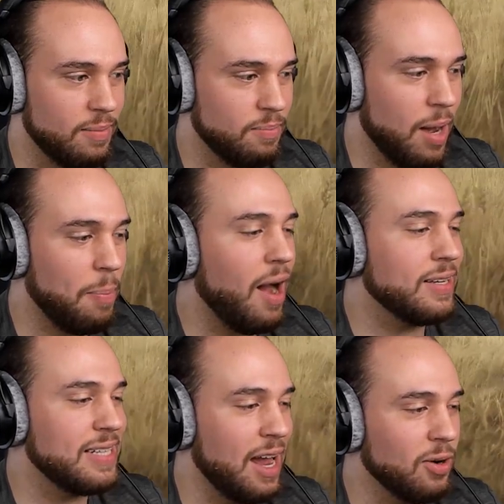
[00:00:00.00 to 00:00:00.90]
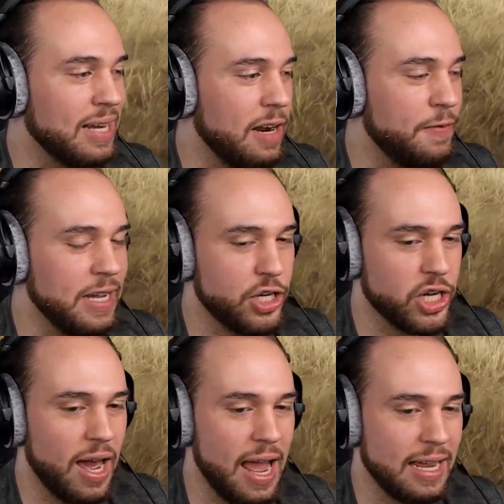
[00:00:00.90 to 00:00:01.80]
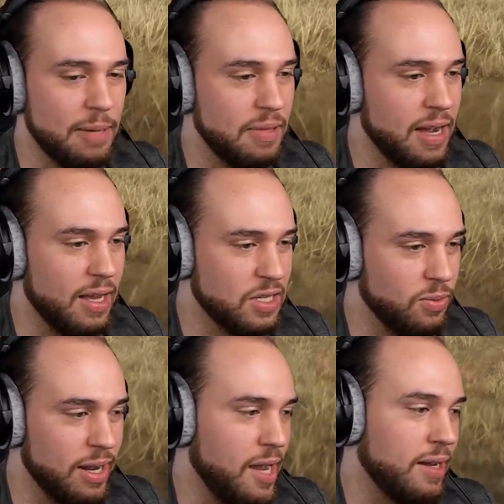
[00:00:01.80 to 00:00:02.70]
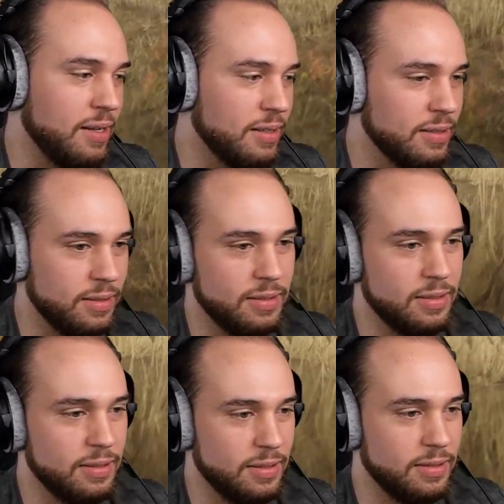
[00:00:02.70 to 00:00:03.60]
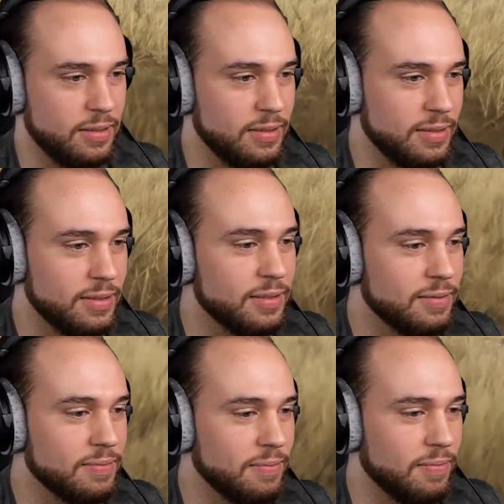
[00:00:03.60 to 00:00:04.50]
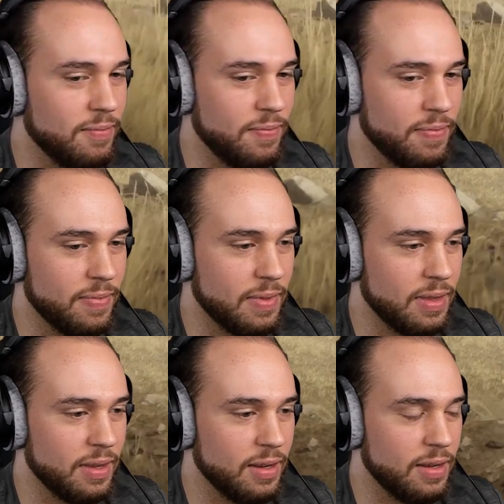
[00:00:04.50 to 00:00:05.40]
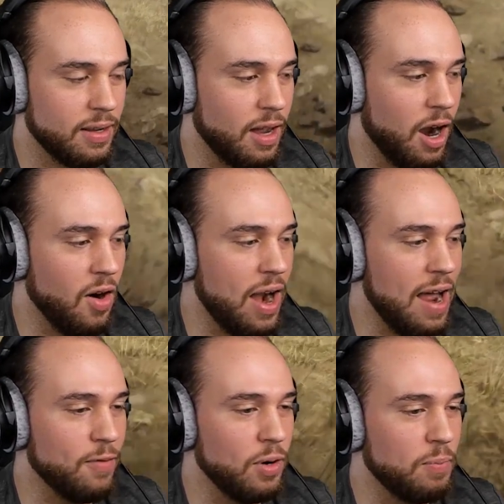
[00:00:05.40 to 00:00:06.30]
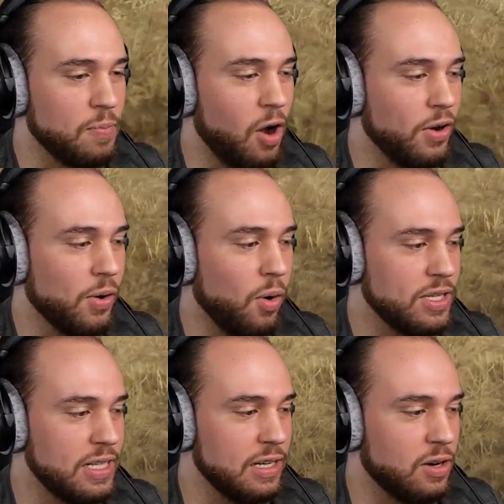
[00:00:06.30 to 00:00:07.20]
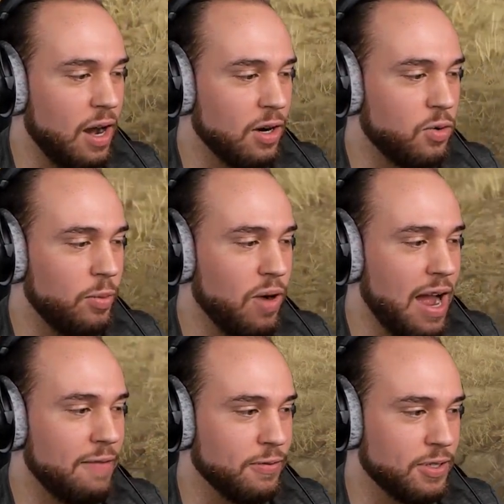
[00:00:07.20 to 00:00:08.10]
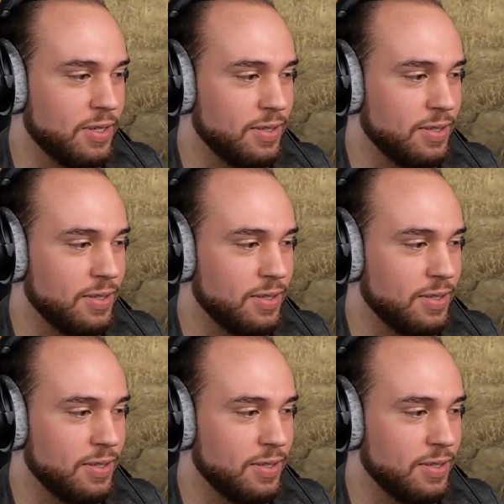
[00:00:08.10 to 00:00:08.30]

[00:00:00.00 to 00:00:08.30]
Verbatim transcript: My posse, I don't care if you get shot at. Keep the guns away. Unequip all rifles. Alright, everyone, call your horse and unequip rifles.